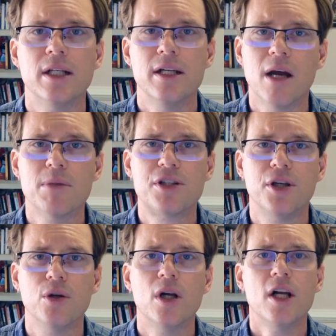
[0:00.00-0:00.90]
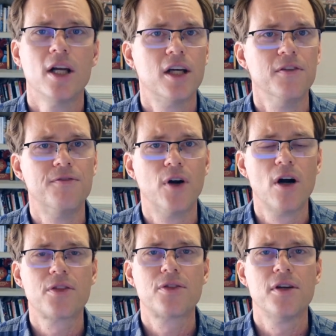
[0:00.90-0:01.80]
Number 2,
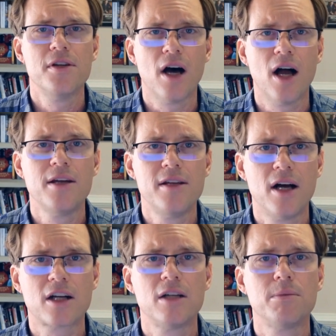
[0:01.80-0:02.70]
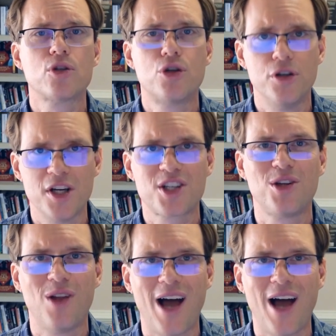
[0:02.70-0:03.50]
convert the non-deductible traditional